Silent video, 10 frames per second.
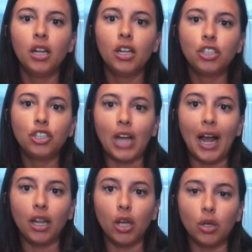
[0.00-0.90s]

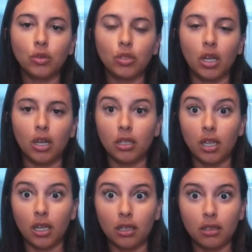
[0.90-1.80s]
Shallow song,
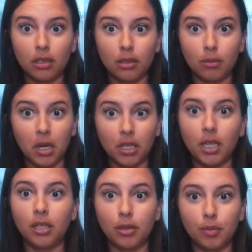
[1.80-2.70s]
like Bradley
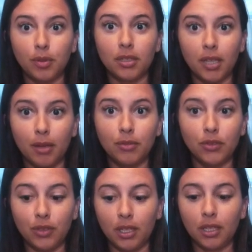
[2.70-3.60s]
Cooper in that
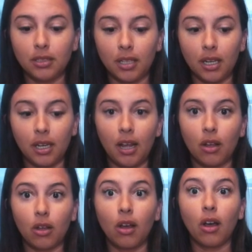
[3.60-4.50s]
movie is an
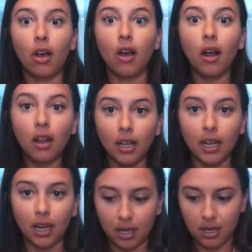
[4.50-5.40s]

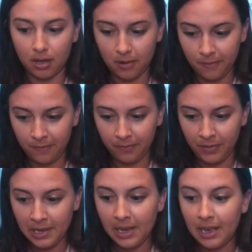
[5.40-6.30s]
alcoholic.
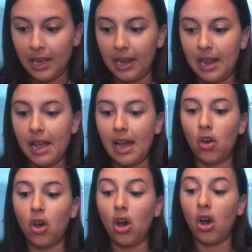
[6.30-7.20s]
An
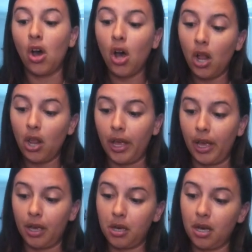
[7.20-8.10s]

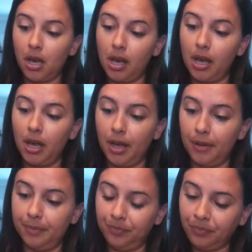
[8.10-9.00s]
alcoholic.
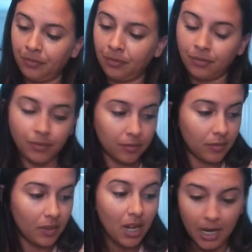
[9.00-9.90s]
I'm
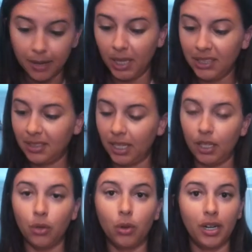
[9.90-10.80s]
not saying
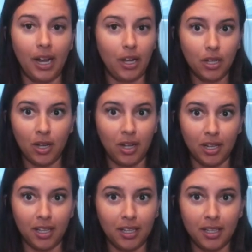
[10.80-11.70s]
you're an alcoholic,